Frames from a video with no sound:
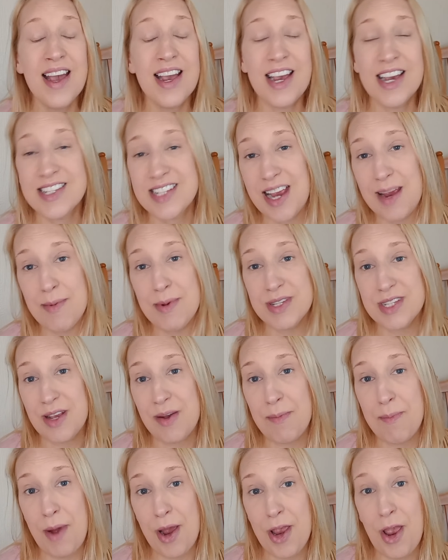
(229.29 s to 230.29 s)
because I was
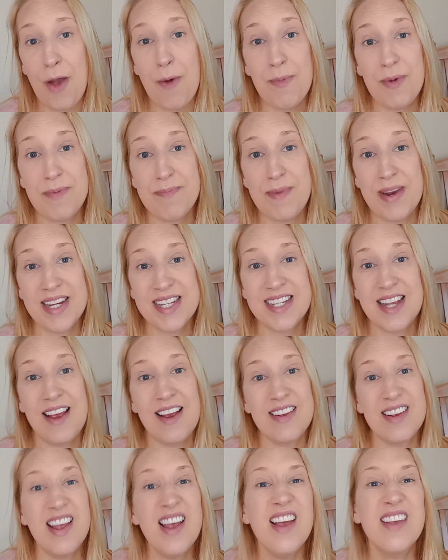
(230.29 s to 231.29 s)
on my own with my
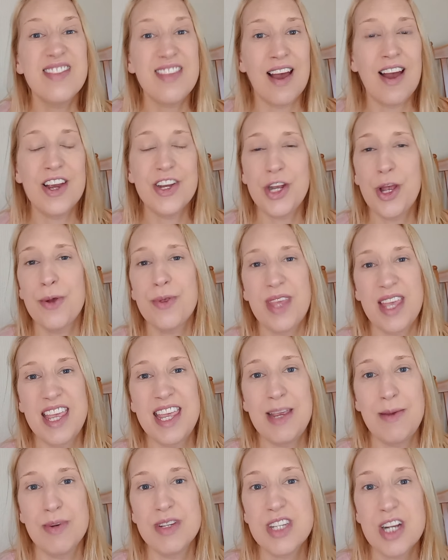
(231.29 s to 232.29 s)
son, that I know that
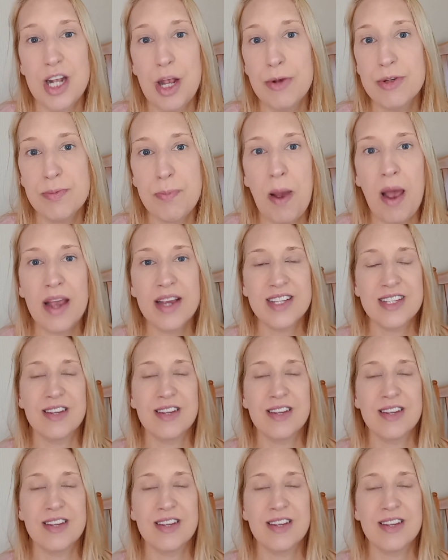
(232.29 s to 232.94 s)
he was close by.